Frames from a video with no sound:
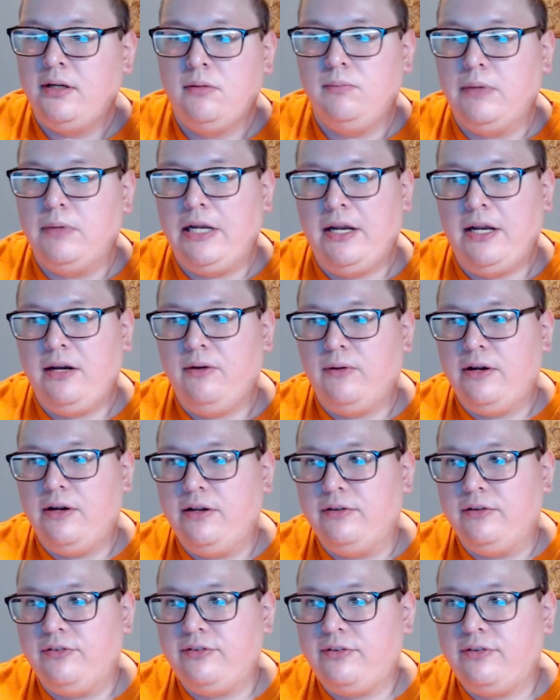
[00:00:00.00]
But
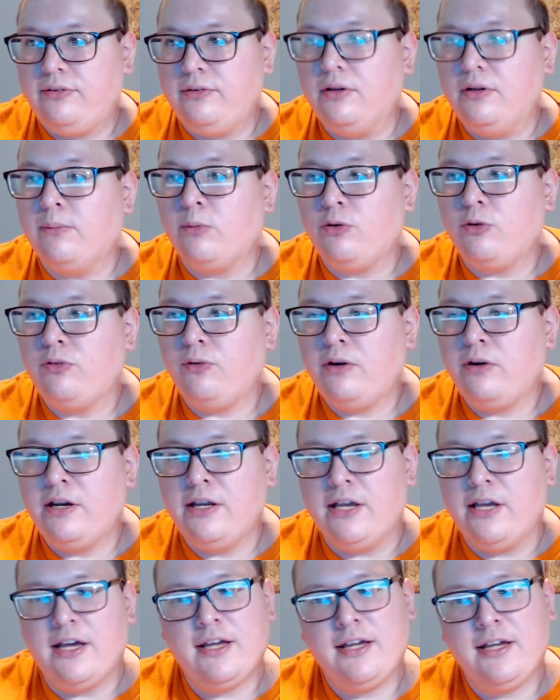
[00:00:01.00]
anyways, number
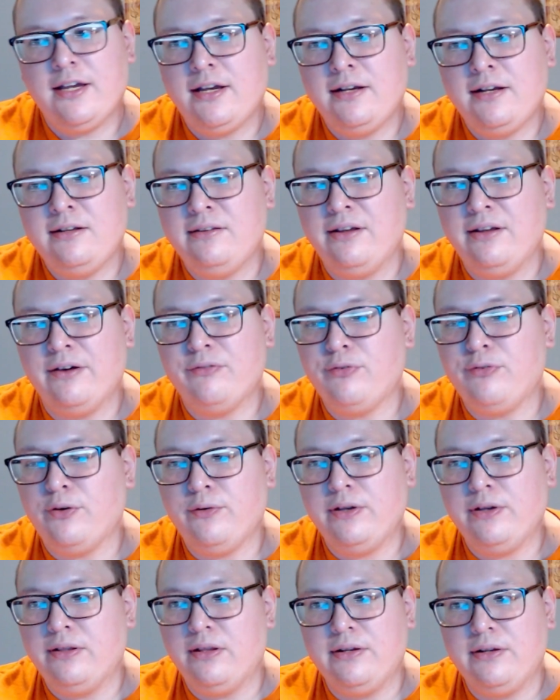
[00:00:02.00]
3.
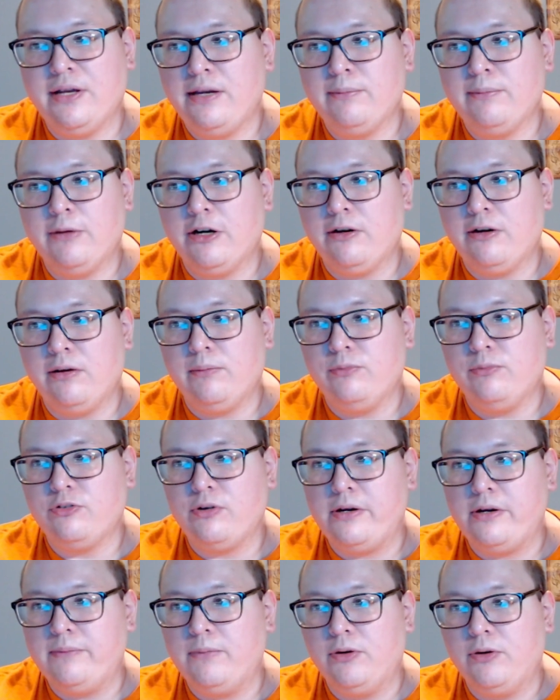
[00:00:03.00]
Definitely the Nightmare on Elm
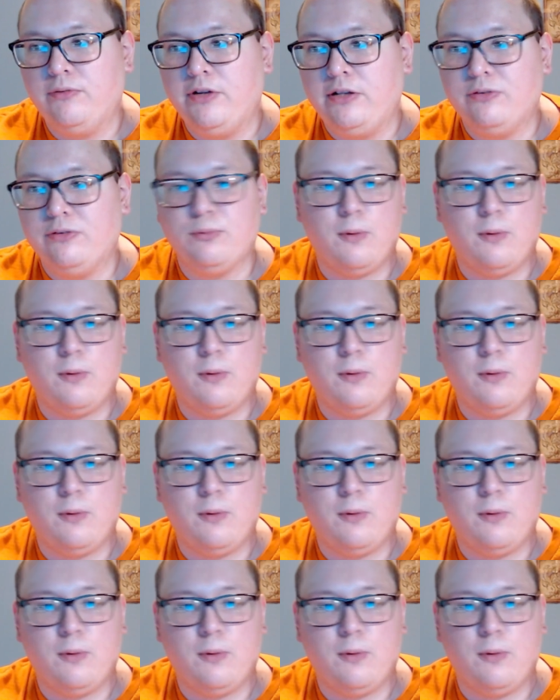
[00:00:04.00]
Street movies.